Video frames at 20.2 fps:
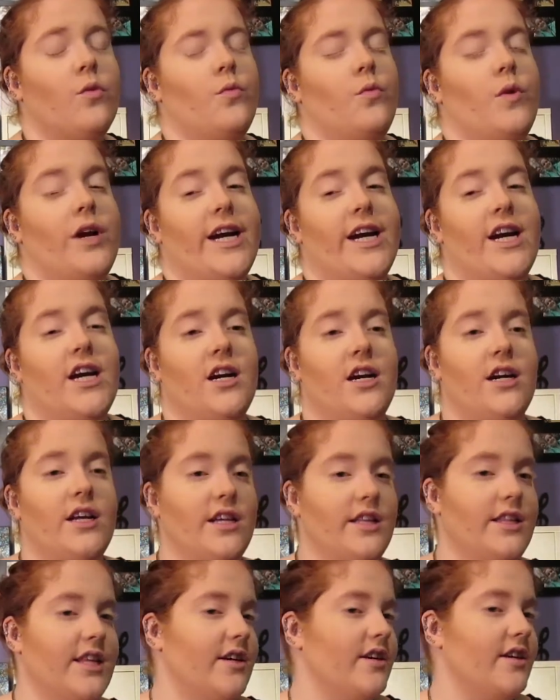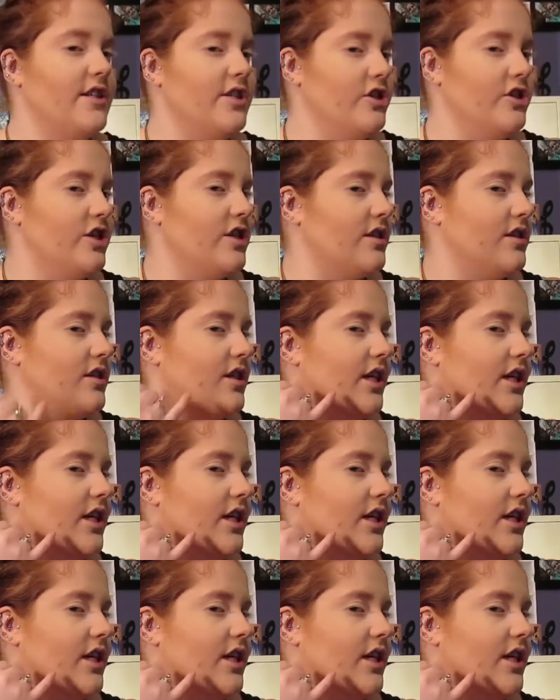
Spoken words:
where there is just,